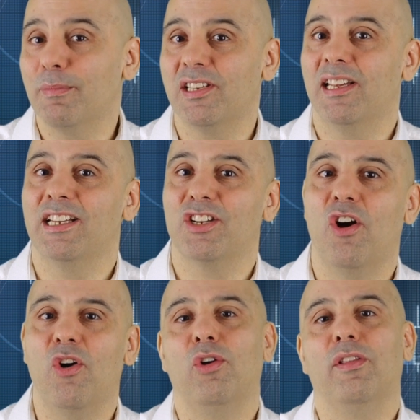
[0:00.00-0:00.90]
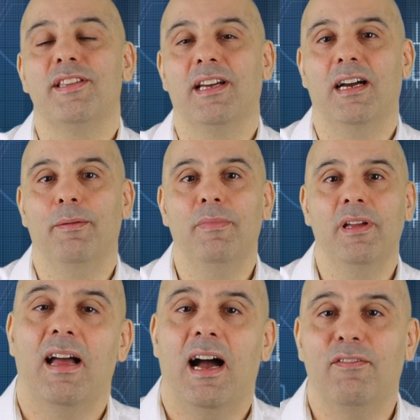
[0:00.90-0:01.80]
mistakes all the time.
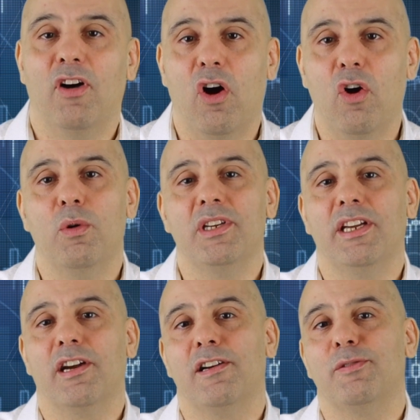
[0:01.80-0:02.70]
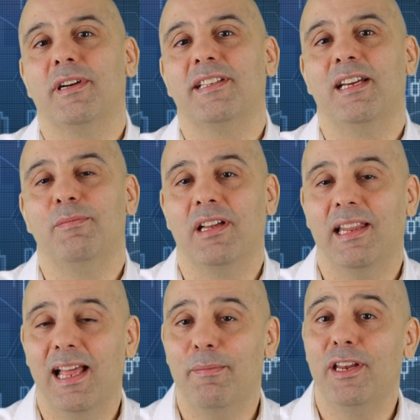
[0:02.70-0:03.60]
I've always encouraged my team to
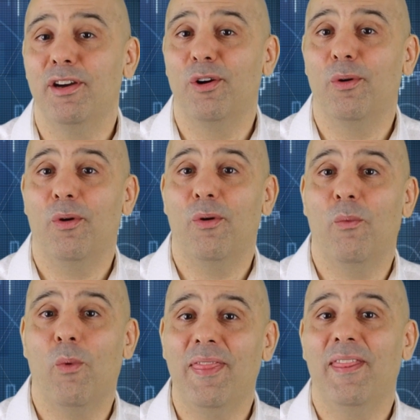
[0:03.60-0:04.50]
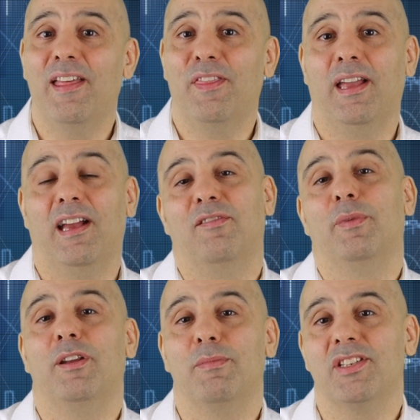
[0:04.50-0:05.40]
let me know when they think I've
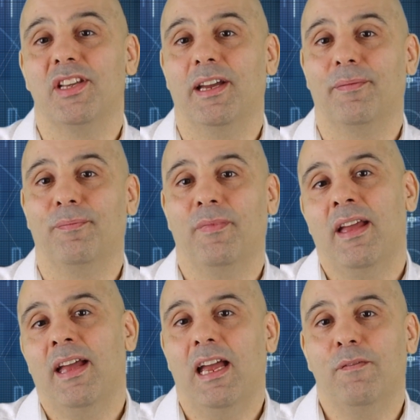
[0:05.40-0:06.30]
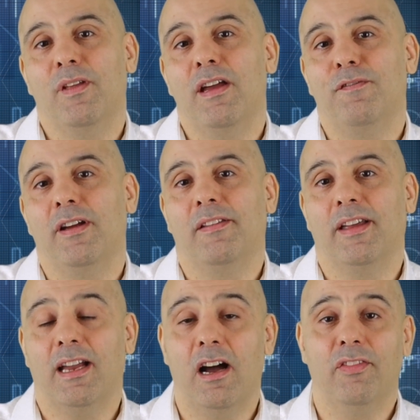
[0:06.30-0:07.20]
made a mistake. If they feel they
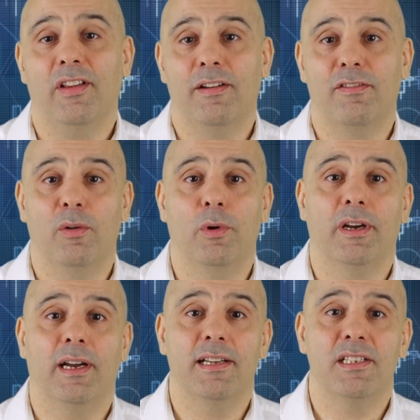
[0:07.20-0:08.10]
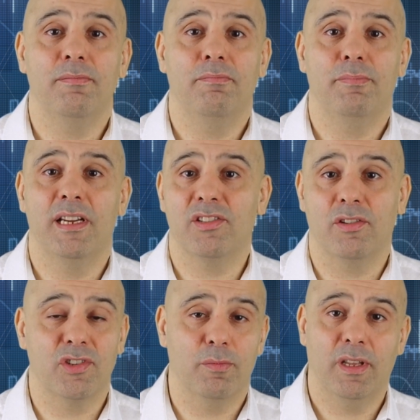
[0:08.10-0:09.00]
can't deliver a work item based
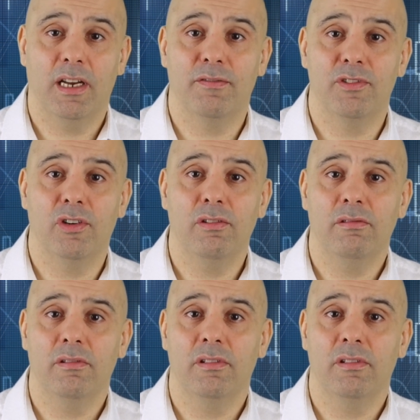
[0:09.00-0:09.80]
on something I've done,